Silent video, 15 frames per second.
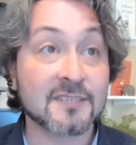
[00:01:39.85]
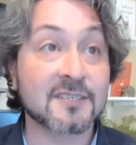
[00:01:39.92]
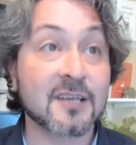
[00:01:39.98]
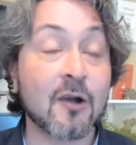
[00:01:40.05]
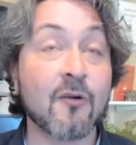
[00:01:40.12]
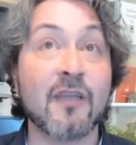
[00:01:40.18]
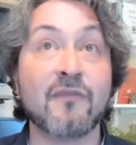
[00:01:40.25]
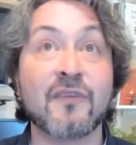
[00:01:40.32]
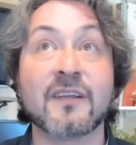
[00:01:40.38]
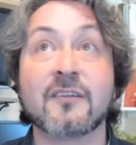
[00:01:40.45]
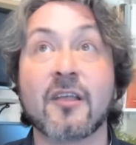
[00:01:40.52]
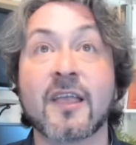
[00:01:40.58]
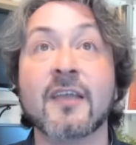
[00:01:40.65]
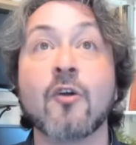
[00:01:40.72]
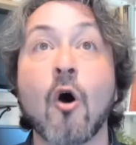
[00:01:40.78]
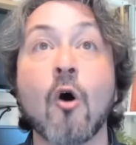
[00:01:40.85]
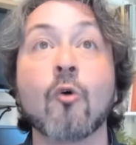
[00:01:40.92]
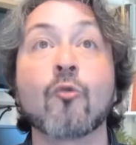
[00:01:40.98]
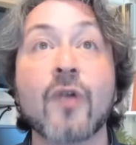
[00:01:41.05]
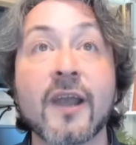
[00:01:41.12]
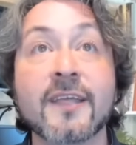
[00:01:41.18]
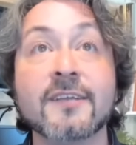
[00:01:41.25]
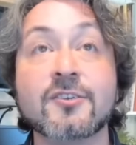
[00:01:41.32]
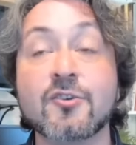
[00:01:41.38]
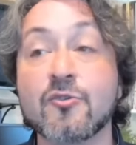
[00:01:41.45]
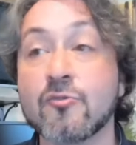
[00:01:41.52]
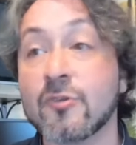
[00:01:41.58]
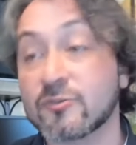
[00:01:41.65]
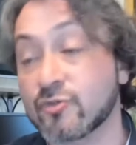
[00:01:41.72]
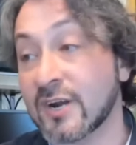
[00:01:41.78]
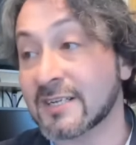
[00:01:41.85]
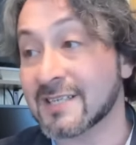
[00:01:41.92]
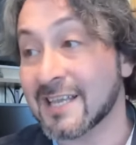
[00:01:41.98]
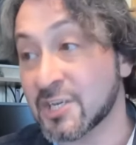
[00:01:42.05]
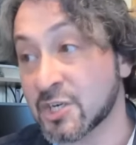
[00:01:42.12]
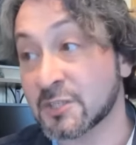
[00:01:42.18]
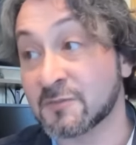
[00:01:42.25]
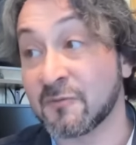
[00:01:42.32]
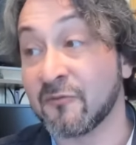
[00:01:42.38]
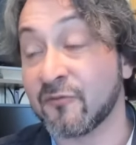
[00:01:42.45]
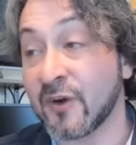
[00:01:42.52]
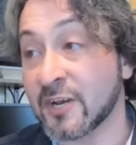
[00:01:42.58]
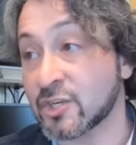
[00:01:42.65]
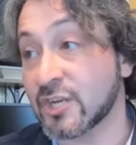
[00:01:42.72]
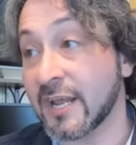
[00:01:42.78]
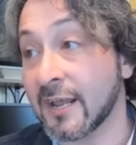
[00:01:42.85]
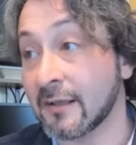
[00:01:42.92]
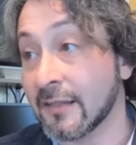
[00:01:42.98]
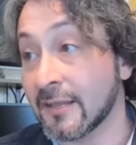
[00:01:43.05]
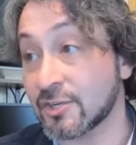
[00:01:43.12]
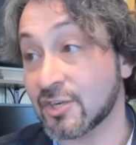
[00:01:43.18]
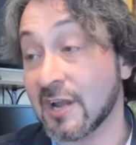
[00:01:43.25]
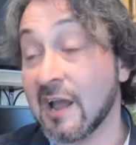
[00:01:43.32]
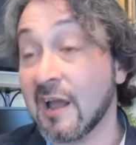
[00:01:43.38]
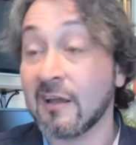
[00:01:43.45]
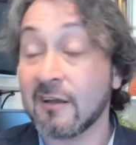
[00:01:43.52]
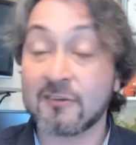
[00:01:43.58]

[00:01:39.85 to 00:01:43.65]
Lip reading: So if it can already do translations from French to English,